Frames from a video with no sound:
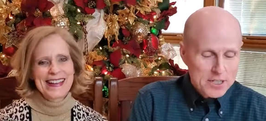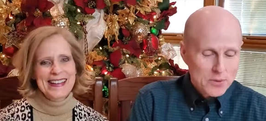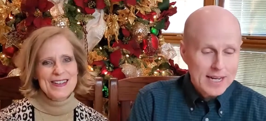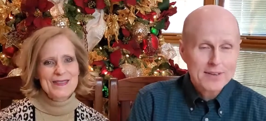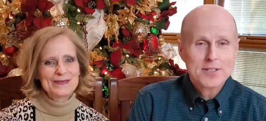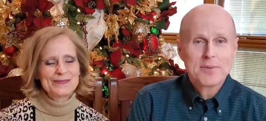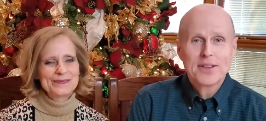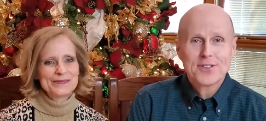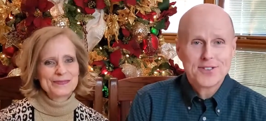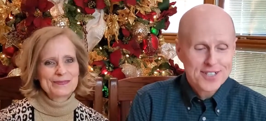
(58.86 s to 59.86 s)
Speaker 1: you know, we have some
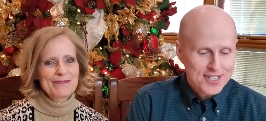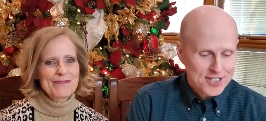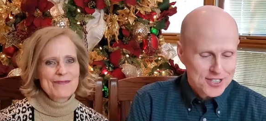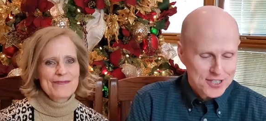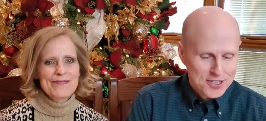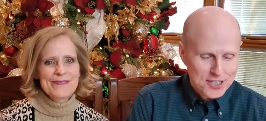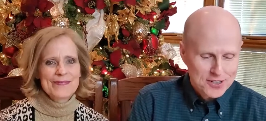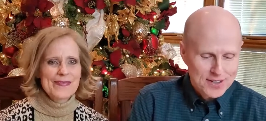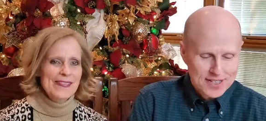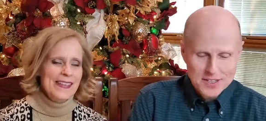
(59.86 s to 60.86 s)
other traditions
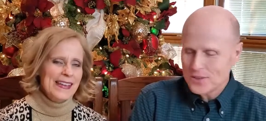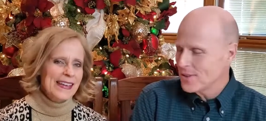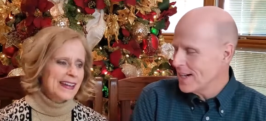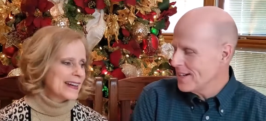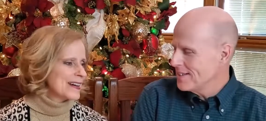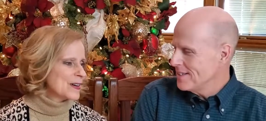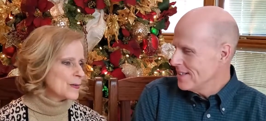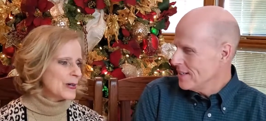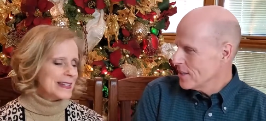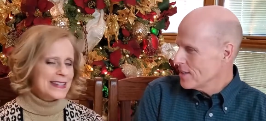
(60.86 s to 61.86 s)
too. I know. Uh,
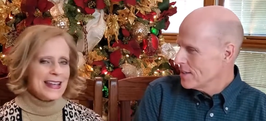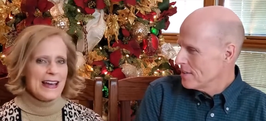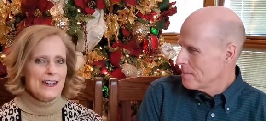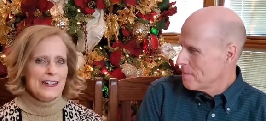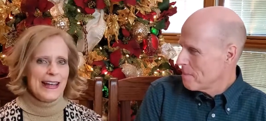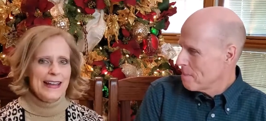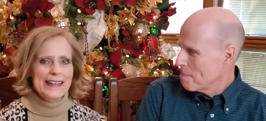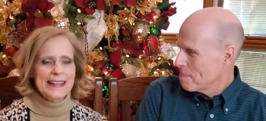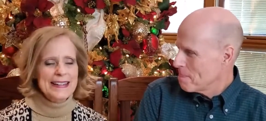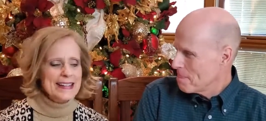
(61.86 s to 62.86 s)
Speaker 2: One
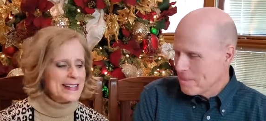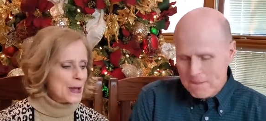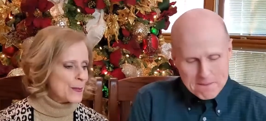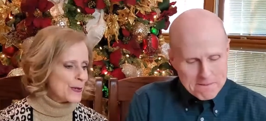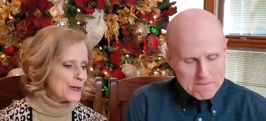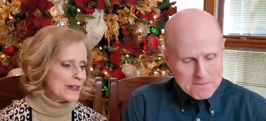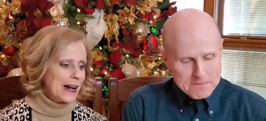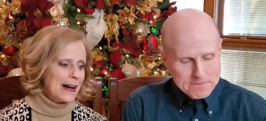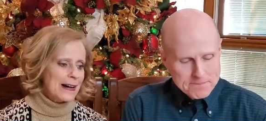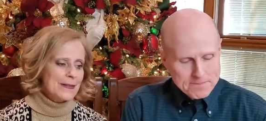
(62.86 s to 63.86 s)
Saturday in December,
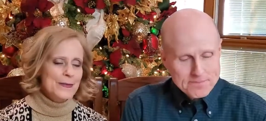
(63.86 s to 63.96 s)
uh,